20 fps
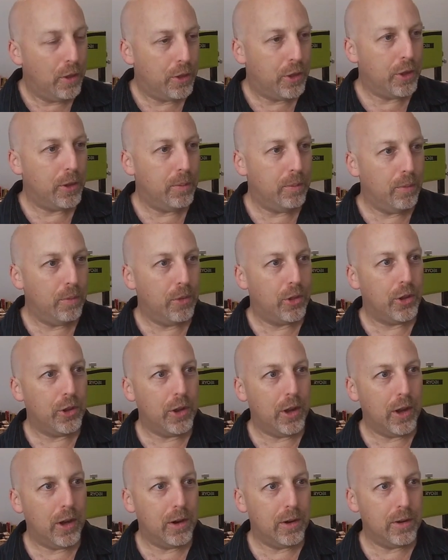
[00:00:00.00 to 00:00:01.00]

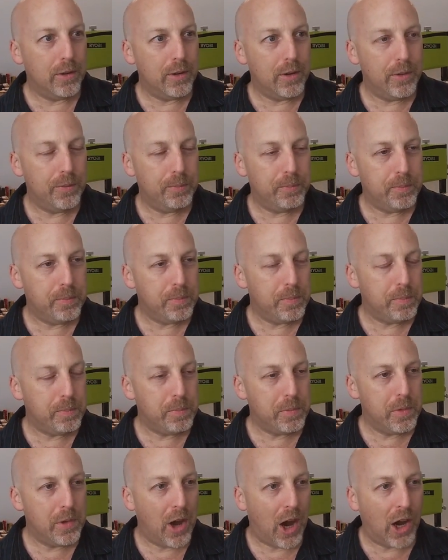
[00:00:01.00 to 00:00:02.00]
the
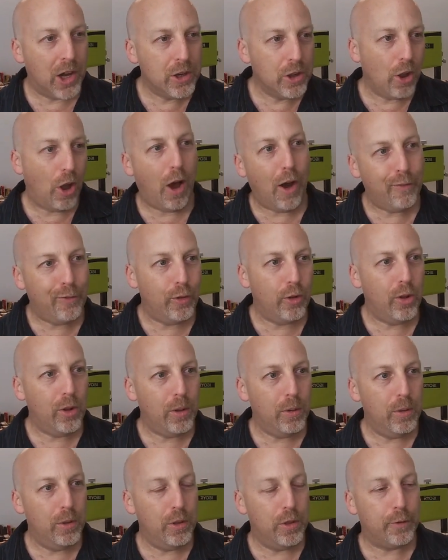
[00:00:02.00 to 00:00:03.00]

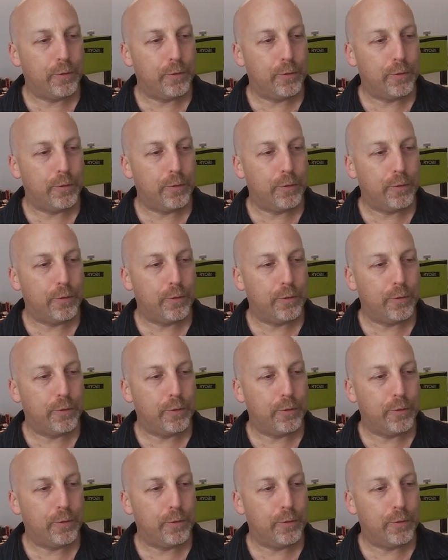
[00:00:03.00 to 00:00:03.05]
unlawful,